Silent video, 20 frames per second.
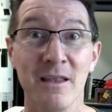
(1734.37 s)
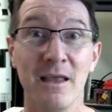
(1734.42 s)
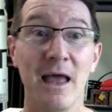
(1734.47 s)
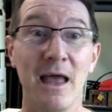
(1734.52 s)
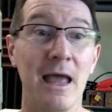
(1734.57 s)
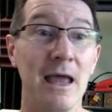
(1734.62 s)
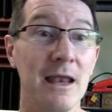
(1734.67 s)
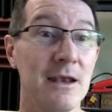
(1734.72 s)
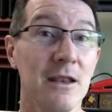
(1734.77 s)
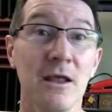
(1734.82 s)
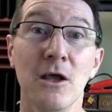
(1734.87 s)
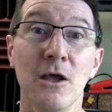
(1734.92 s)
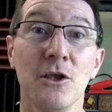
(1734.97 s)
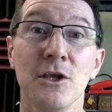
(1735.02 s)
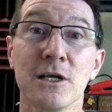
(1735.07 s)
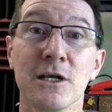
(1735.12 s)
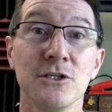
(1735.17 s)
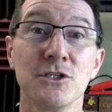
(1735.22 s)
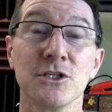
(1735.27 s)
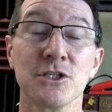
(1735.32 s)
And
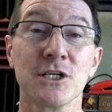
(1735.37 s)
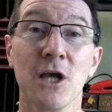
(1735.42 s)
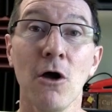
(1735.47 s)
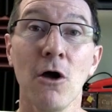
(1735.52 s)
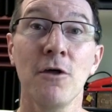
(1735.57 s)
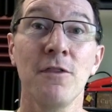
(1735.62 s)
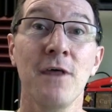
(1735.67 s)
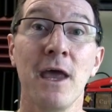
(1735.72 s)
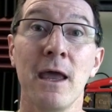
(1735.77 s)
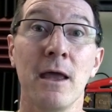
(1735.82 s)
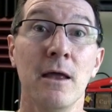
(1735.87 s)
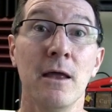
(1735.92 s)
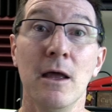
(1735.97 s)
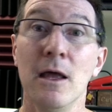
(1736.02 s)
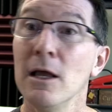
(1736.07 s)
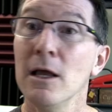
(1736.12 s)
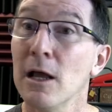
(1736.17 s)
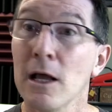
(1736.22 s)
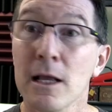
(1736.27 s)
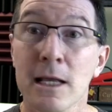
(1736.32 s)
you can just go there.
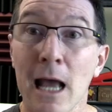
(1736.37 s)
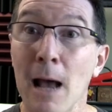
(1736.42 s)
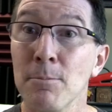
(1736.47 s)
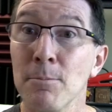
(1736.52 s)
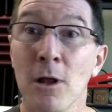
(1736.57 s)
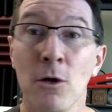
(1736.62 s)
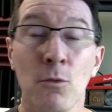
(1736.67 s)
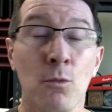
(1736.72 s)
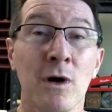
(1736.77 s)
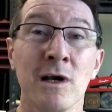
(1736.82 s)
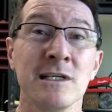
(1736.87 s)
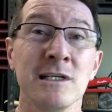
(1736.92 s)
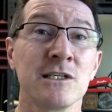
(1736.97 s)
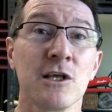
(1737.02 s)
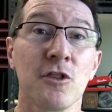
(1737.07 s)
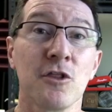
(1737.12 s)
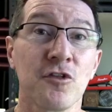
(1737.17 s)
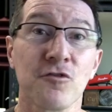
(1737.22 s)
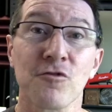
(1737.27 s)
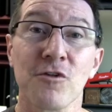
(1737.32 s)

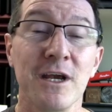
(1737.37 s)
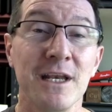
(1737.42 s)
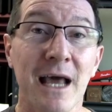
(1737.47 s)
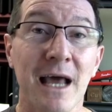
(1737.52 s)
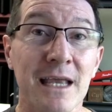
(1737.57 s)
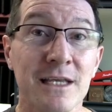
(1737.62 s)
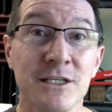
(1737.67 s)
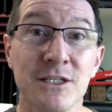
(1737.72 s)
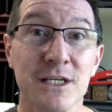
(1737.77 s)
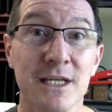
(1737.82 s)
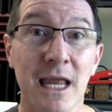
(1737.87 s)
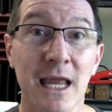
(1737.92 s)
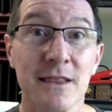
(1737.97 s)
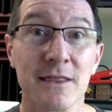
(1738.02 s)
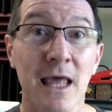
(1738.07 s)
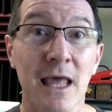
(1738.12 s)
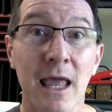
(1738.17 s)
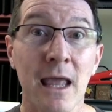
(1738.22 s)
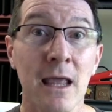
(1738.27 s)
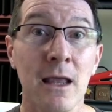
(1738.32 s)
3 days to get
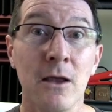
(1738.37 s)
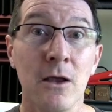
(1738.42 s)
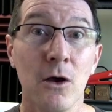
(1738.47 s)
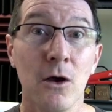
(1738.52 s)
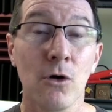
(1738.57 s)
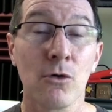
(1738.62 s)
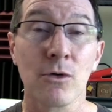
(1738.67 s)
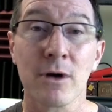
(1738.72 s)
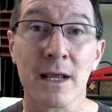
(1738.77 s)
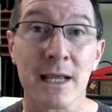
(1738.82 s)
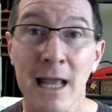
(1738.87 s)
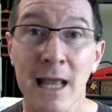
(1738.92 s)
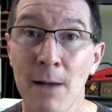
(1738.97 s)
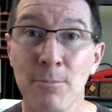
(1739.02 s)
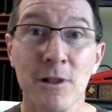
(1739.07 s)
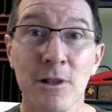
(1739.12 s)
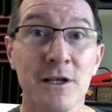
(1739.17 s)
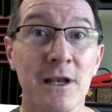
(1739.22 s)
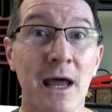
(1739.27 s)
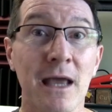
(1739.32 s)
there? Or a
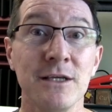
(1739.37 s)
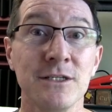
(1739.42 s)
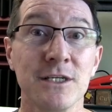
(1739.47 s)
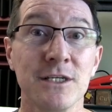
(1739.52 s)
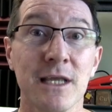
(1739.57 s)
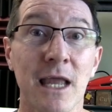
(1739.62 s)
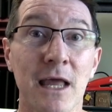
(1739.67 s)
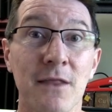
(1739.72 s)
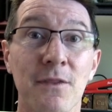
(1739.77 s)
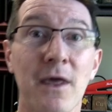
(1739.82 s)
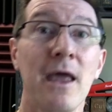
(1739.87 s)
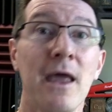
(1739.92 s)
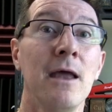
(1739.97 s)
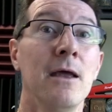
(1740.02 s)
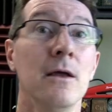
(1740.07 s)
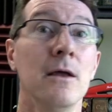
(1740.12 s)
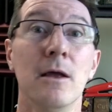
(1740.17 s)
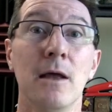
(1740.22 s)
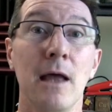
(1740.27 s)
couple of days to get there?